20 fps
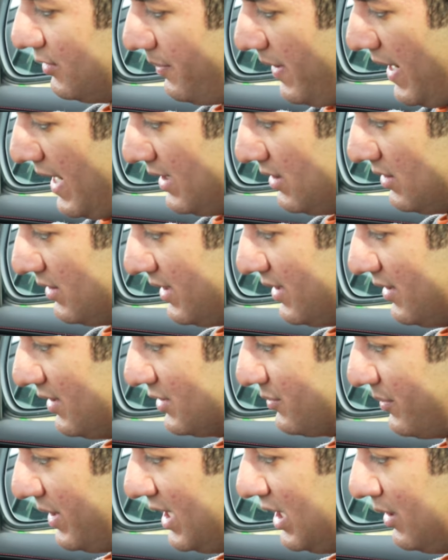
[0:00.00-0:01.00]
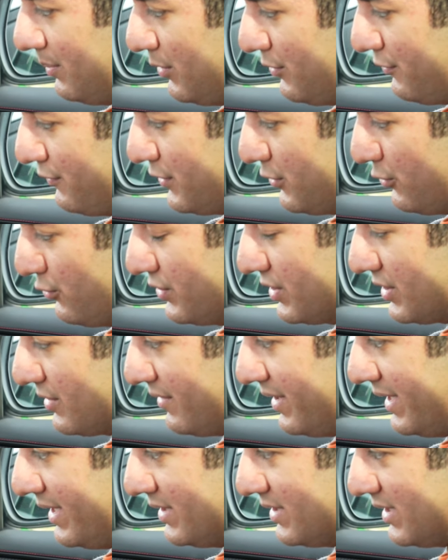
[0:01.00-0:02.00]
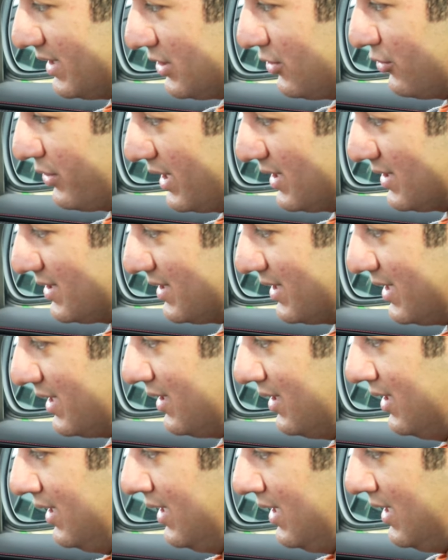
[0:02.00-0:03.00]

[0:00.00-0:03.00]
panel here is made up of 2 screens, as you can see.